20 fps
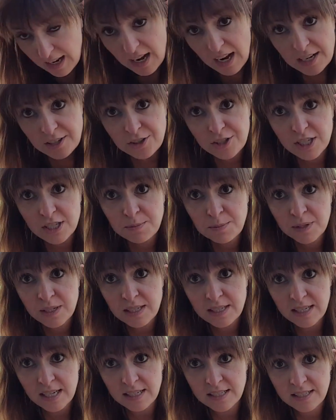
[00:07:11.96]
I'll just put a
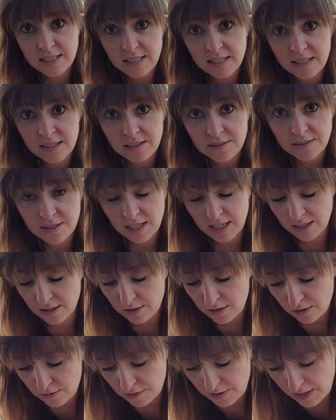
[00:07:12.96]
dusting of
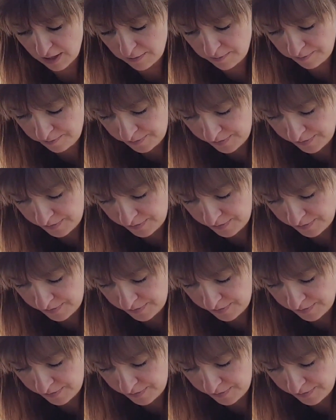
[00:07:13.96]
sand over them.